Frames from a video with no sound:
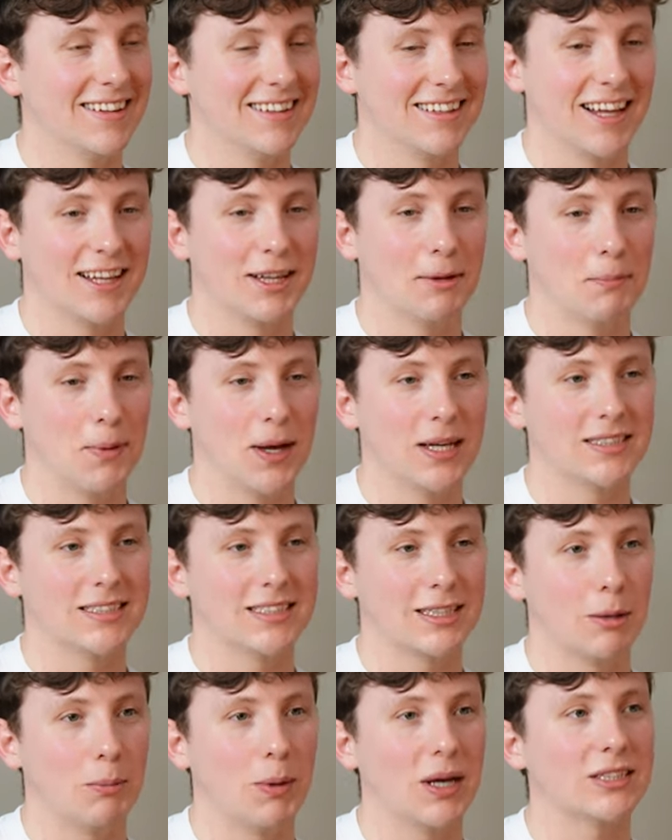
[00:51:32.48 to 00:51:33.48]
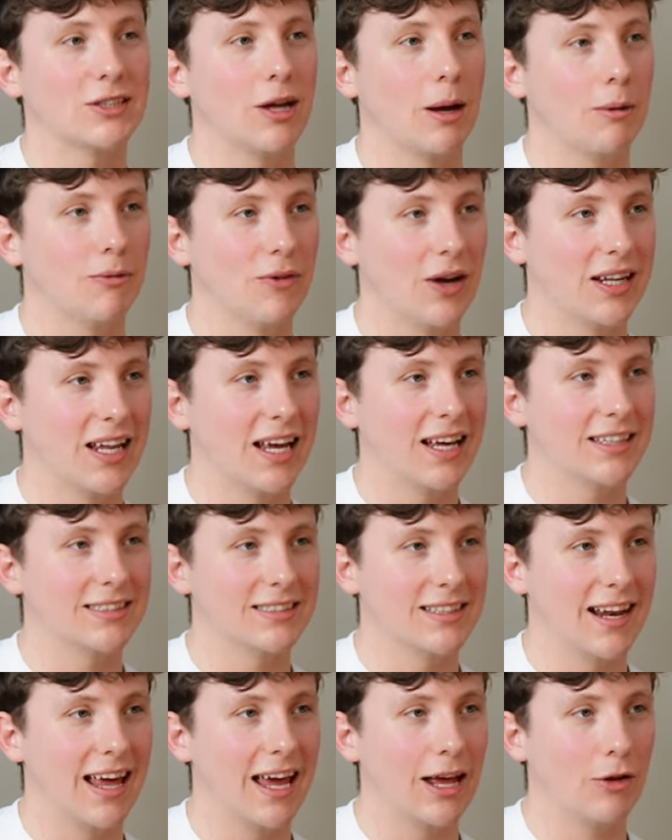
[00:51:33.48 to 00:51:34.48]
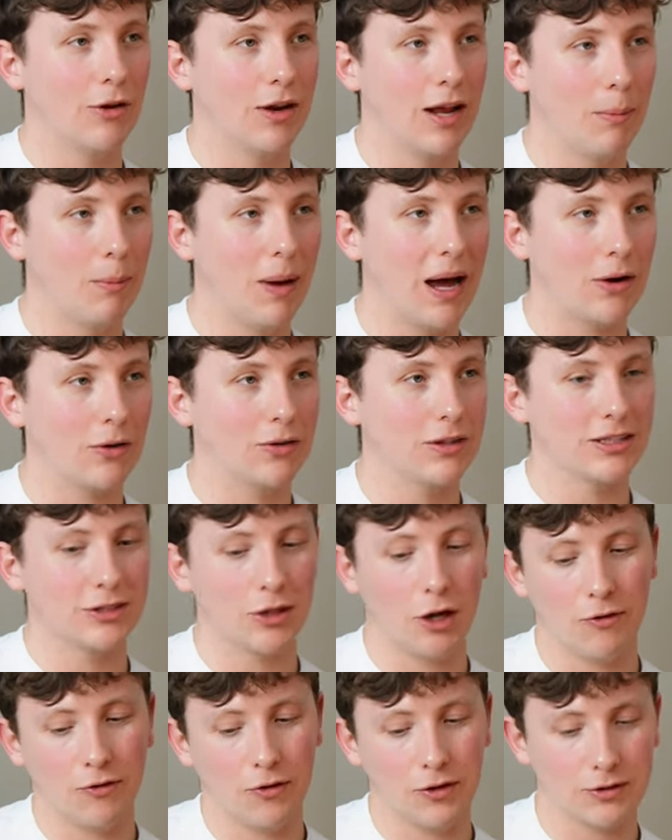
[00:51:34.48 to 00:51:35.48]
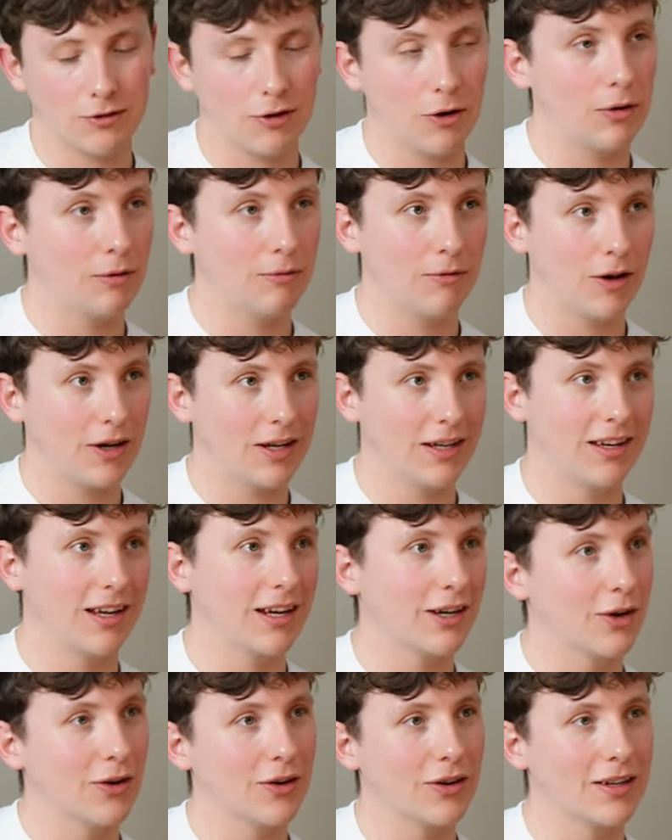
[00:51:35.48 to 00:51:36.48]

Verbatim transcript: Like the best time of our day is laying on our back on the sofa scrolling fucking TikTok.